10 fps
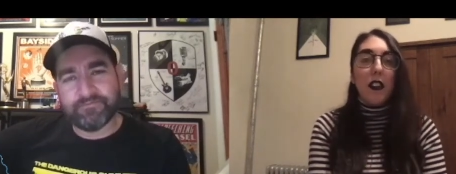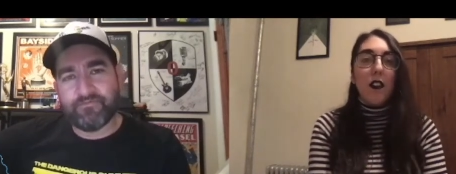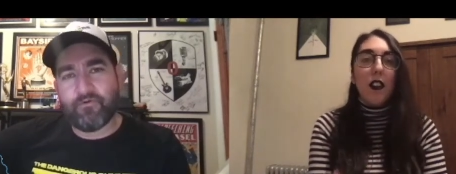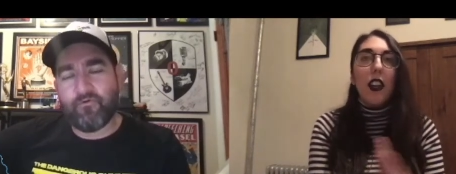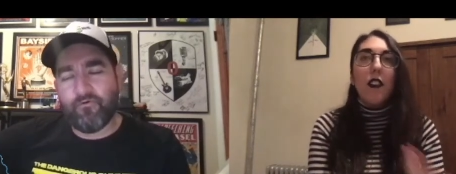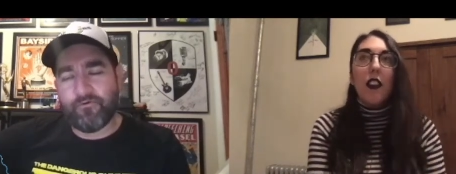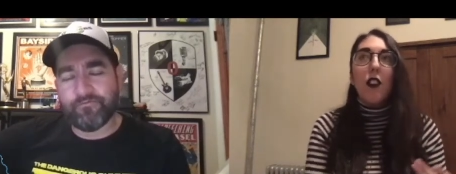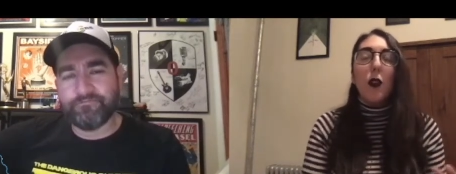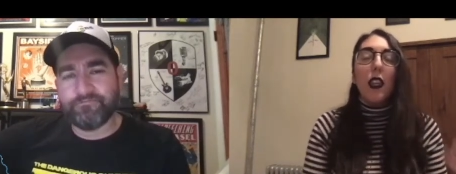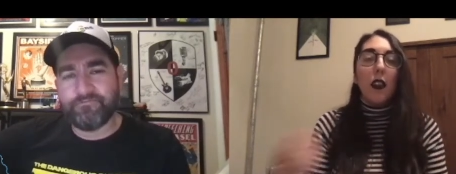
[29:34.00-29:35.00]
Speaker 1: very cool.
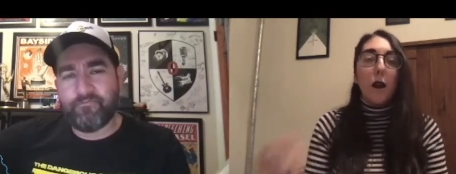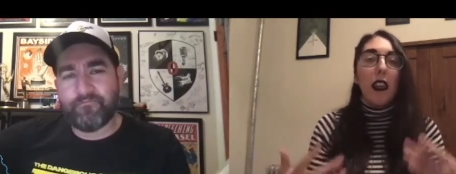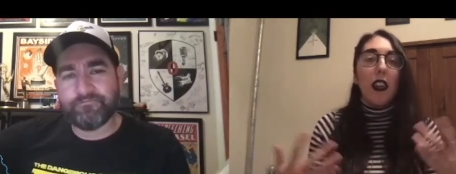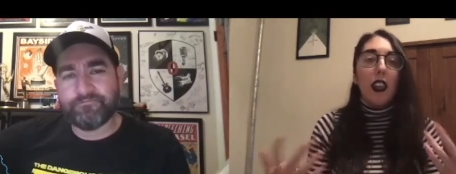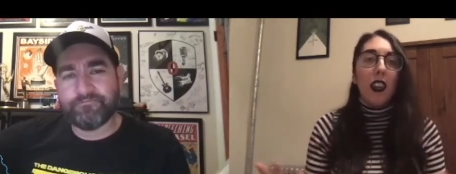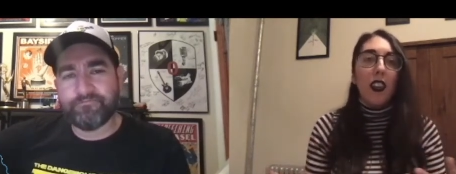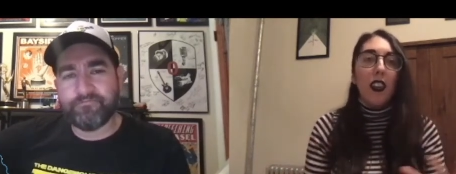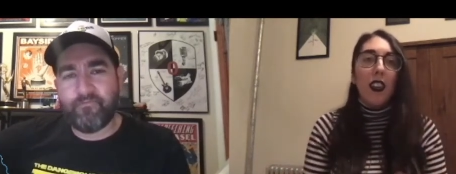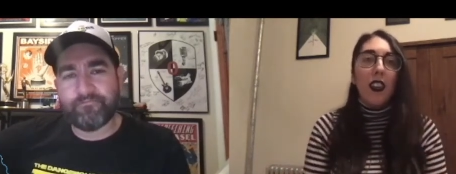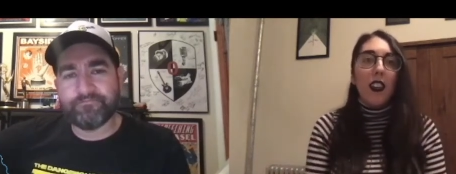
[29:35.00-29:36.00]
visually appealing
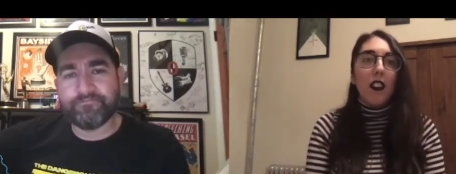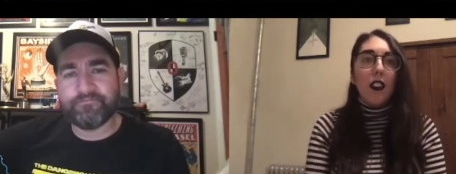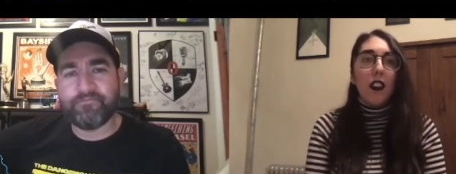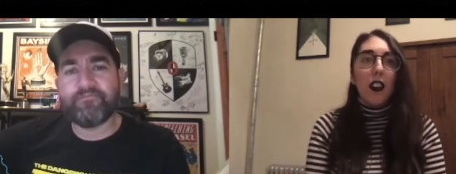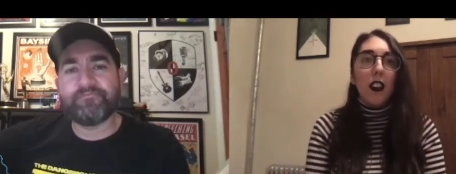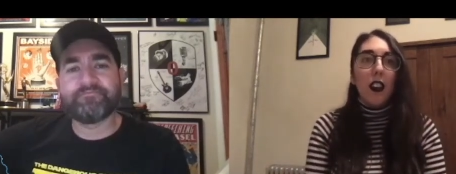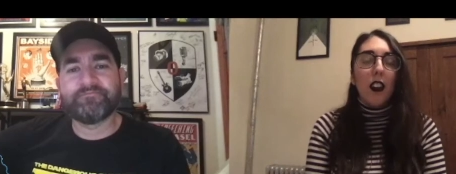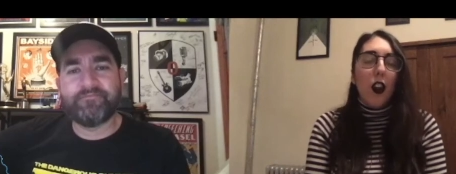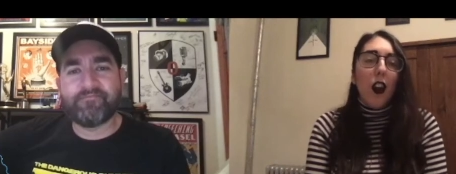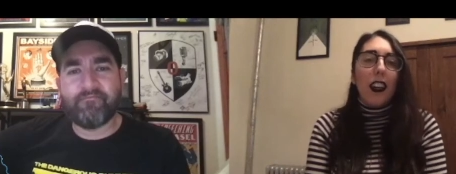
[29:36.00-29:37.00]
you
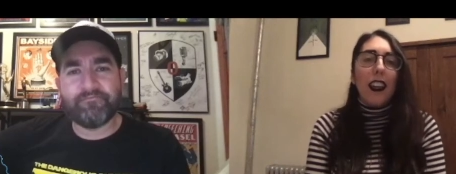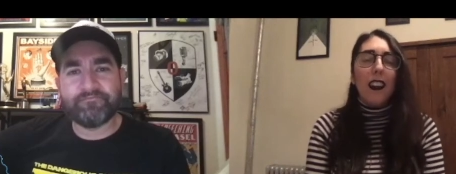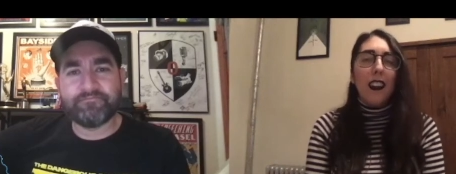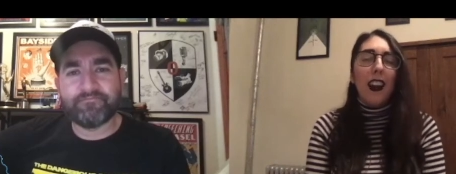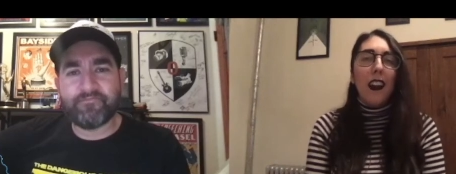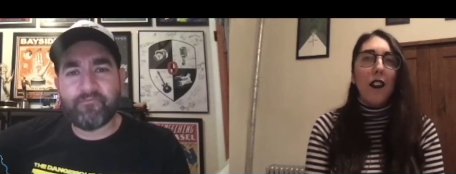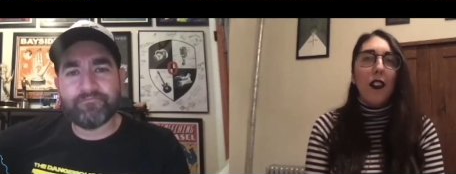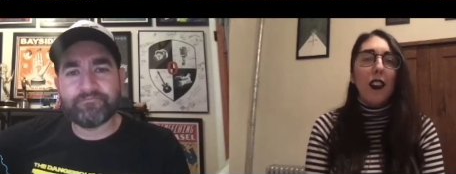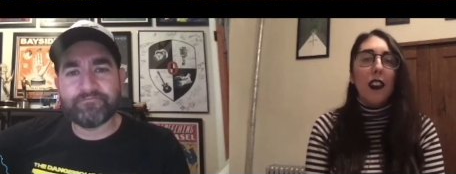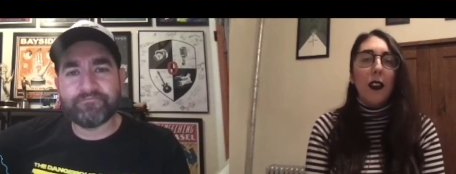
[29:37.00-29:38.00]
already can kind of
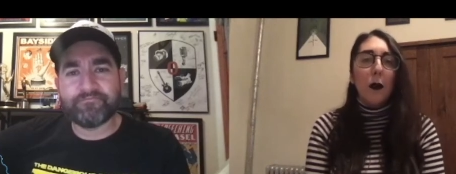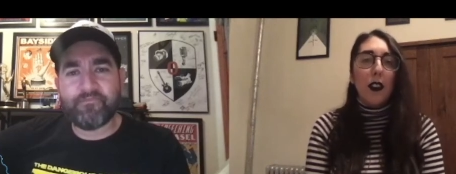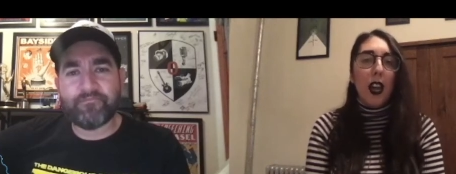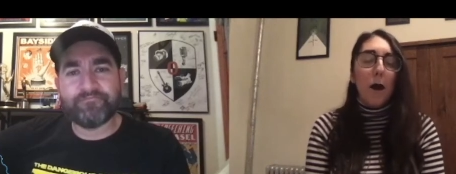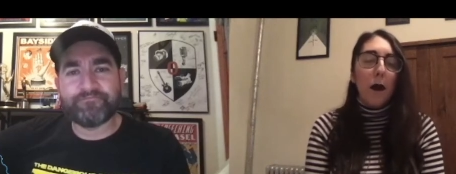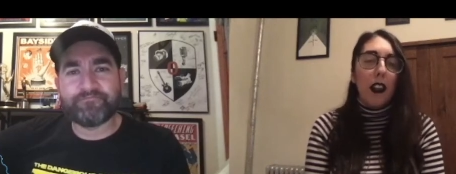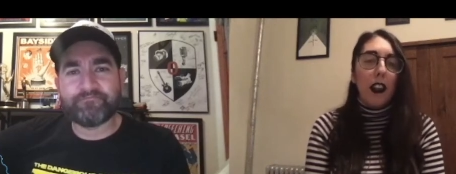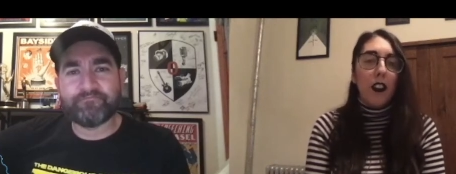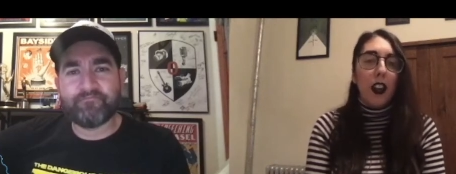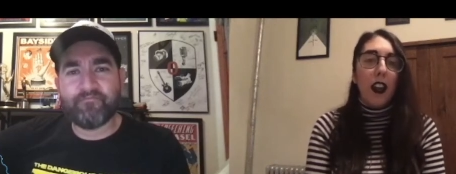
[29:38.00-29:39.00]
see what's happening in
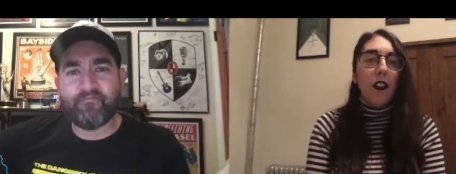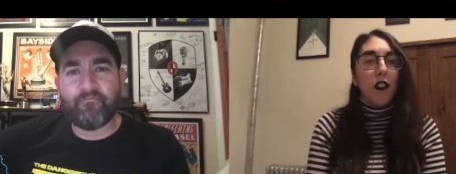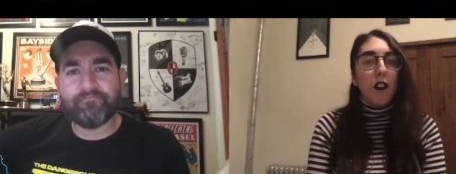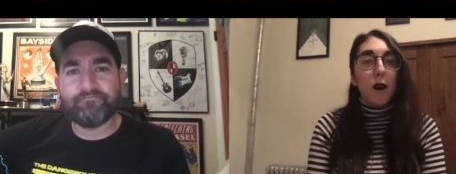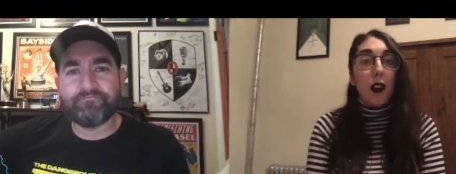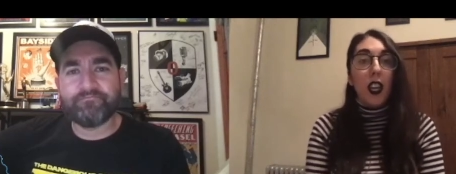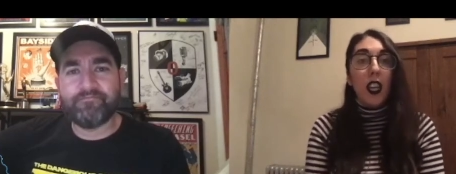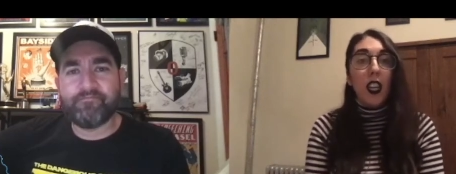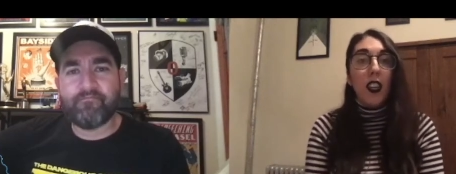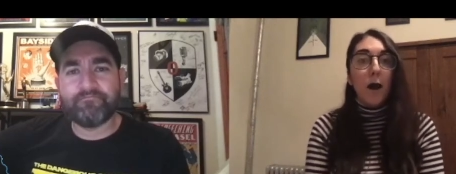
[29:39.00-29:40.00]
your head just from reading
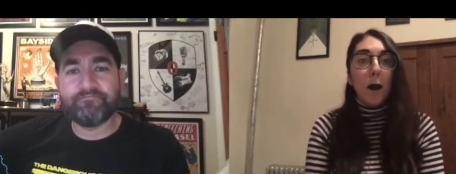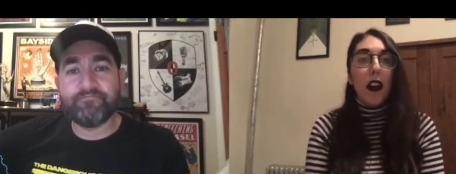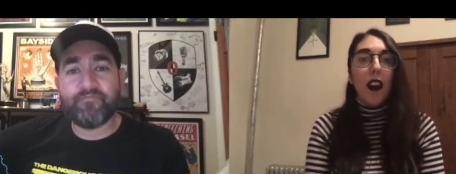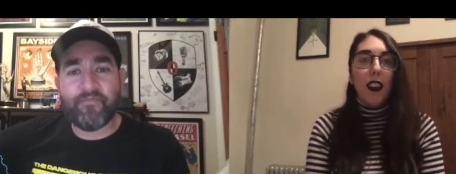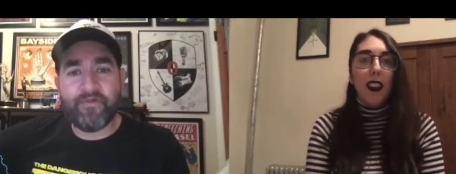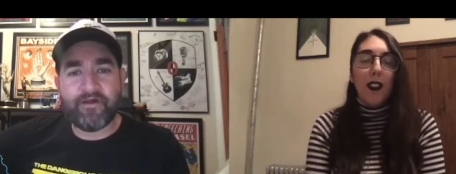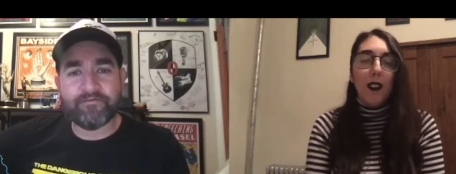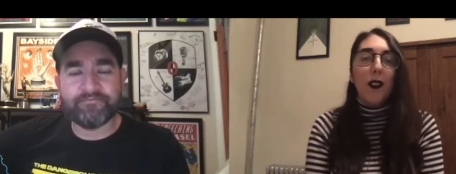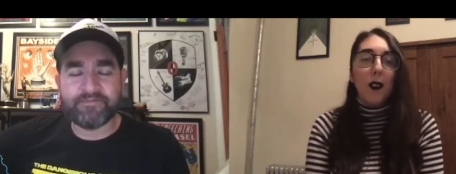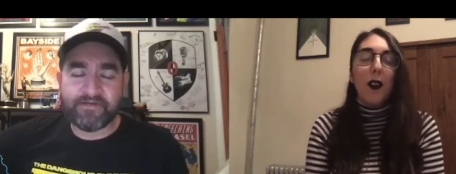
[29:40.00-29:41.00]
it.
Speaker 2: But yeah,
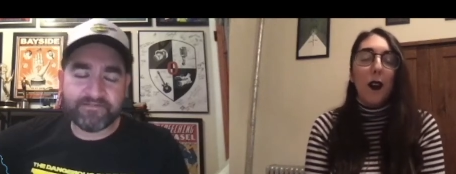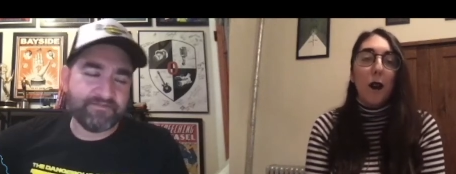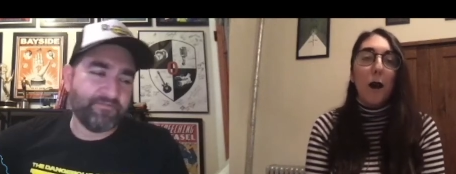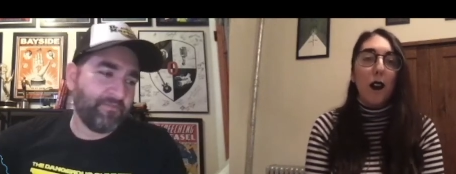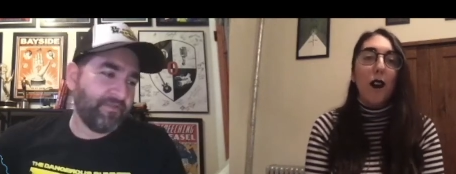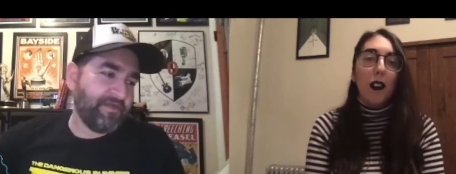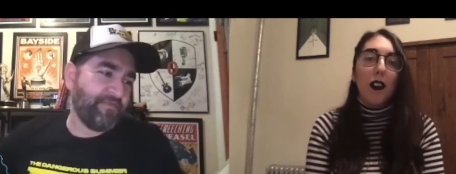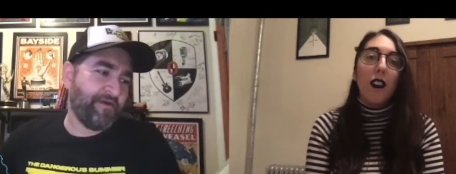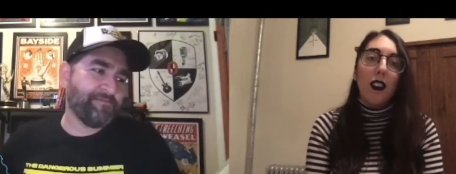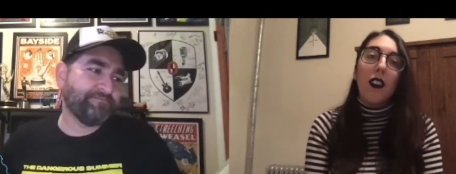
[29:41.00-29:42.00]
awesome. I'm glad
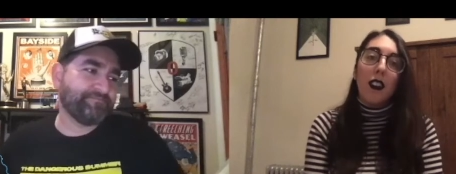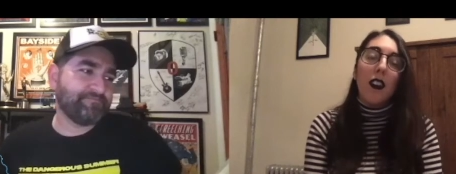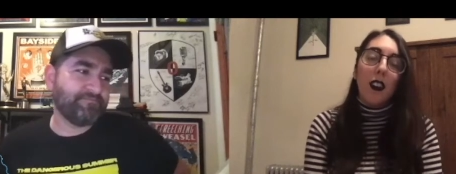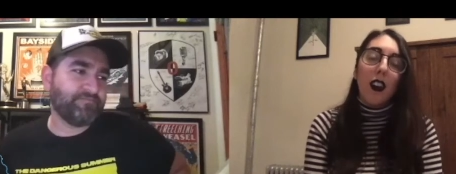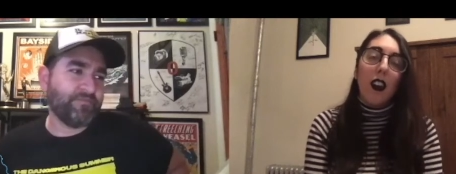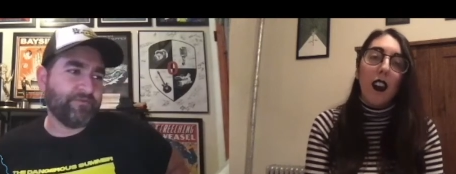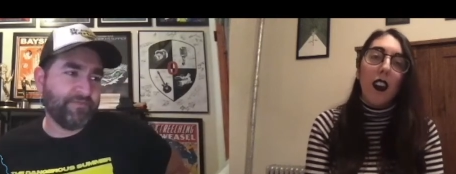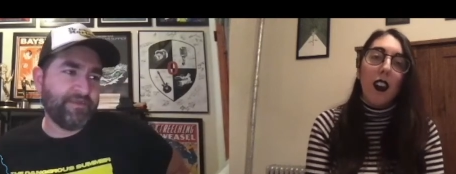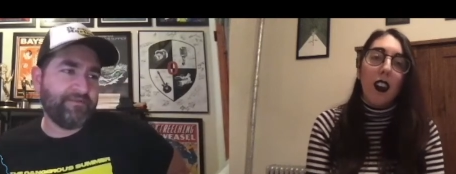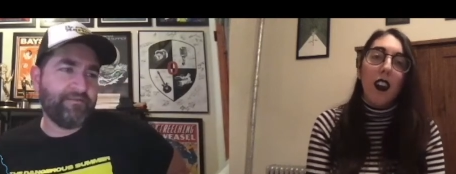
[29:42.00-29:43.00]
that. Yeah. I'm
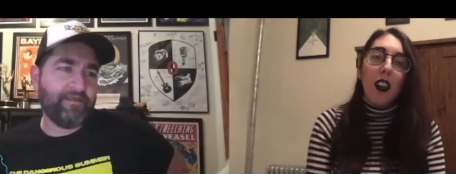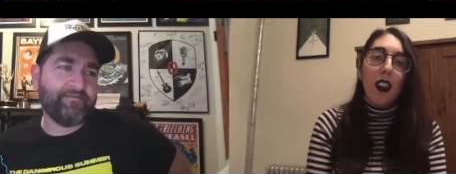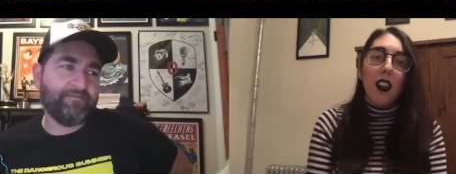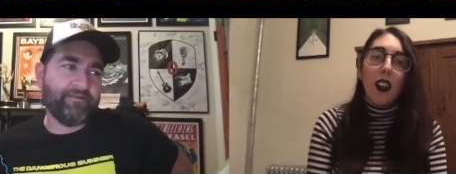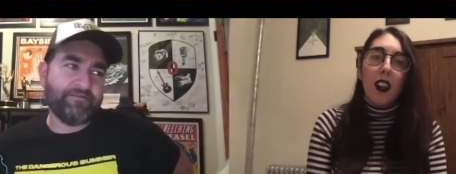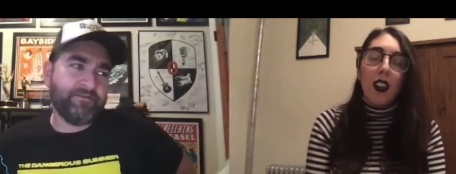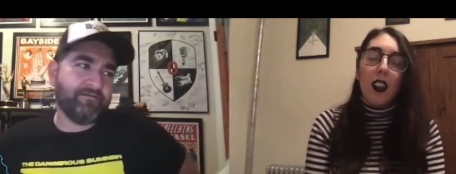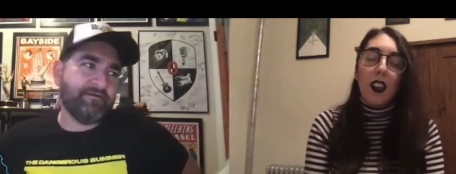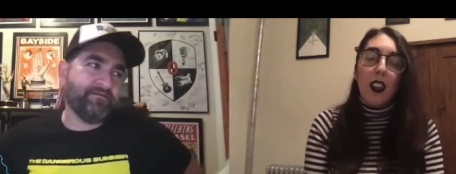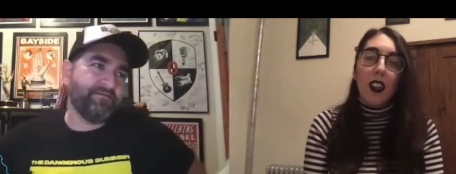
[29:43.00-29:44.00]
glad. I, I think I
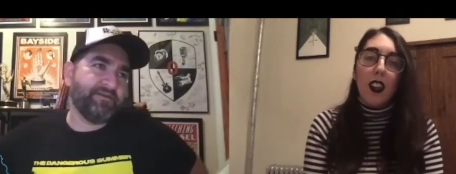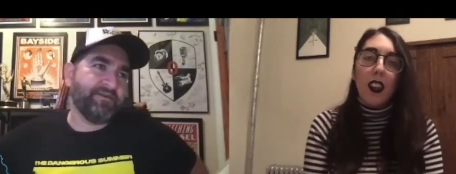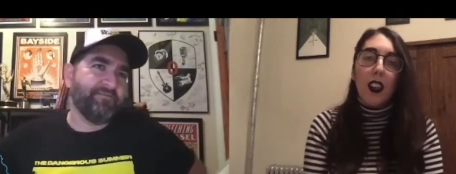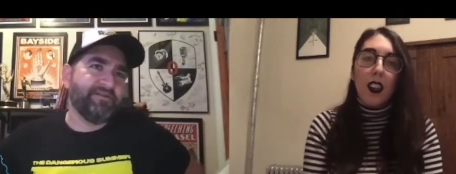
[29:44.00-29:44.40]
don't think anybody's